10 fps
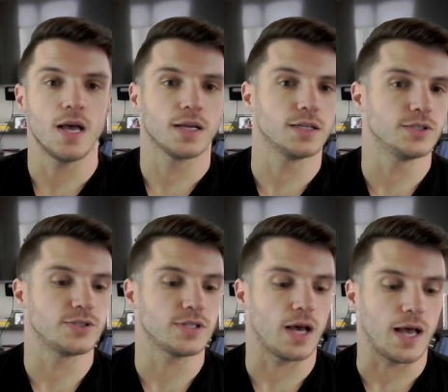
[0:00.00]

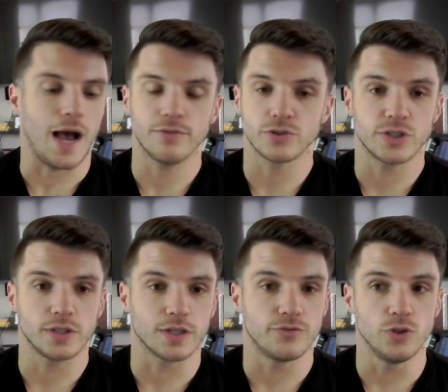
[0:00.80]
because after
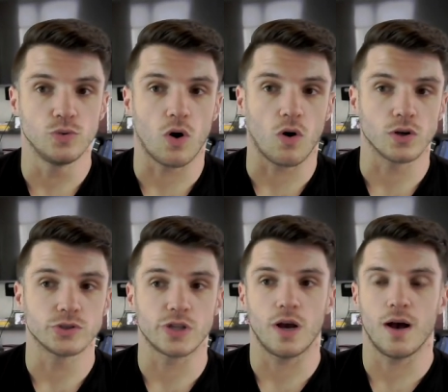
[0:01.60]
selling a few
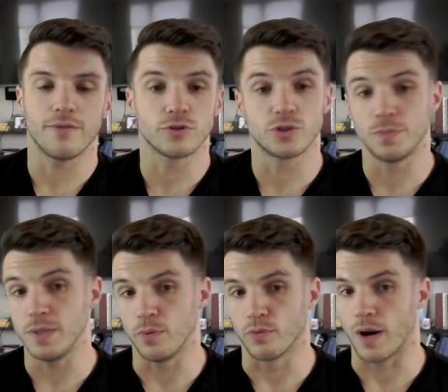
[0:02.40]
cars uh, for some
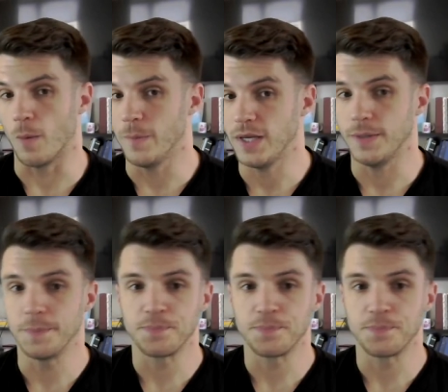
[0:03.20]
people around me,